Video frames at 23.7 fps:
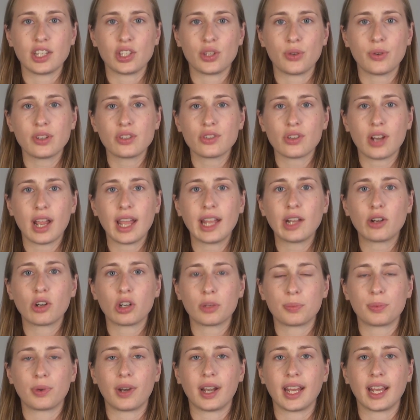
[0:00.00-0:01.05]
you can try
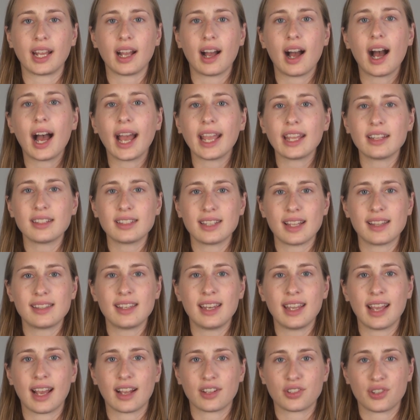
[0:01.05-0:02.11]
incorporating
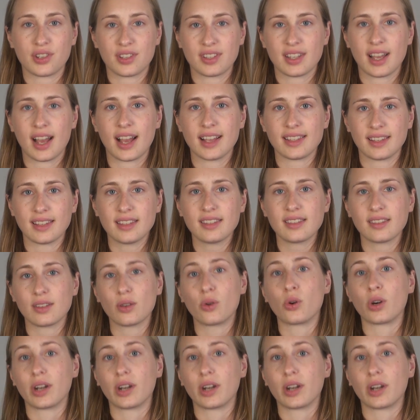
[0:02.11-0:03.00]
high-intensity exercises,